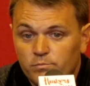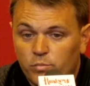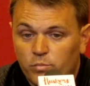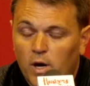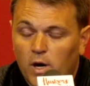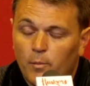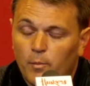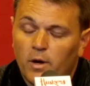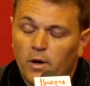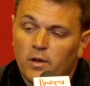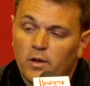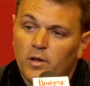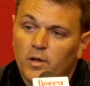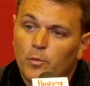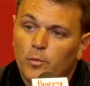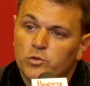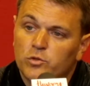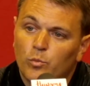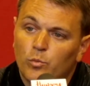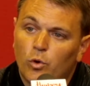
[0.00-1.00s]
primarily the
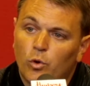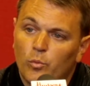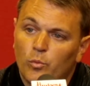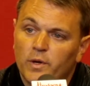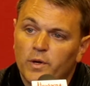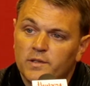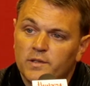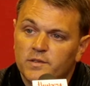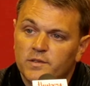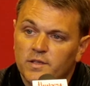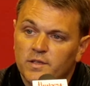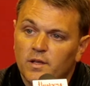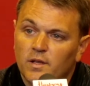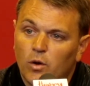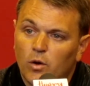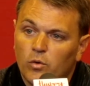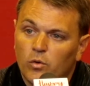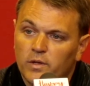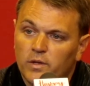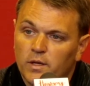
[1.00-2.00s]
most important pieces in the
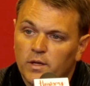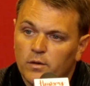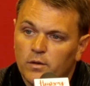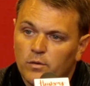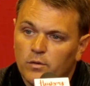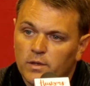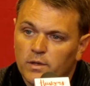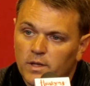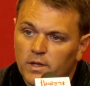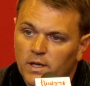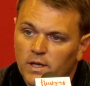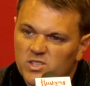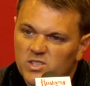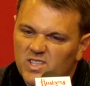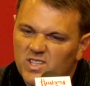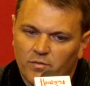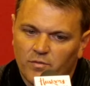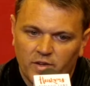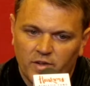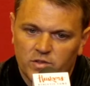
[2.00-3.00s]
whole deal, and
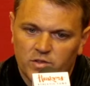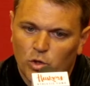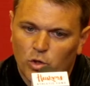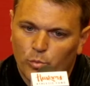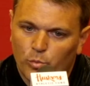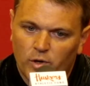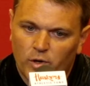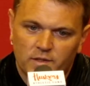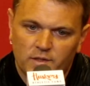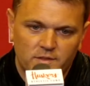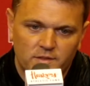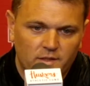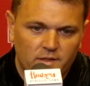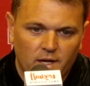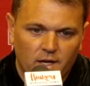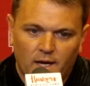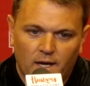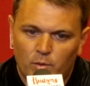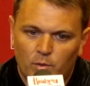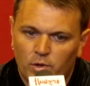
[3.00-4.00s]
just a physical presence, a
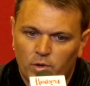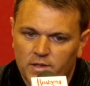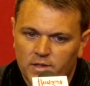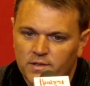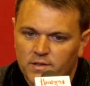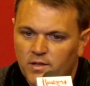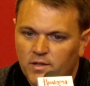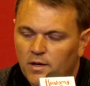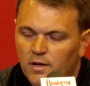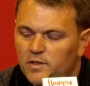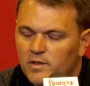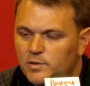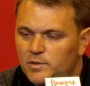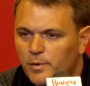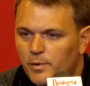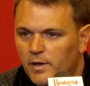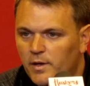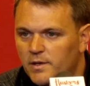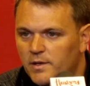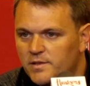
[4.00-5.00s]
guy that brings a ton of
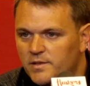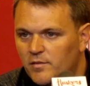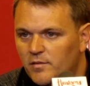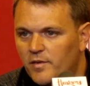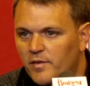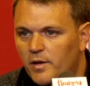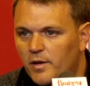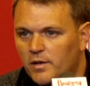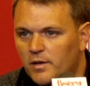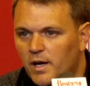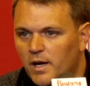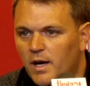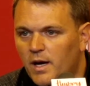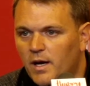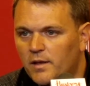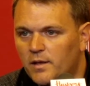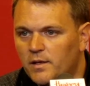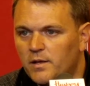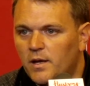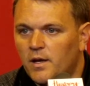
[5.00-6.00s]
experience and a veteran
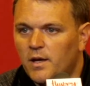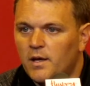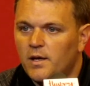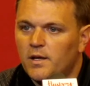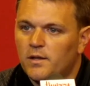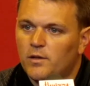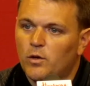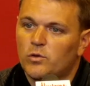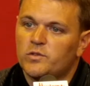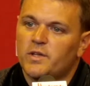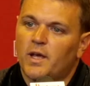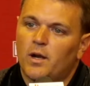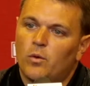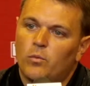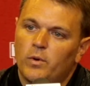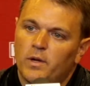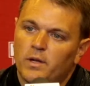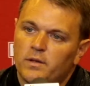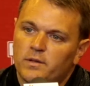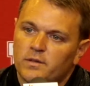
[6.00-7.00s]
guy that knows how to
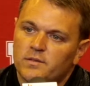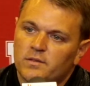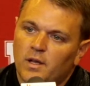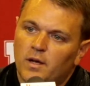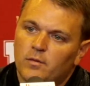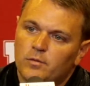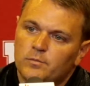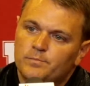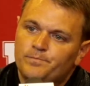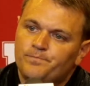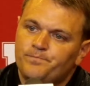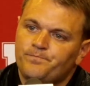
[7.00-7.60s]
win at this level.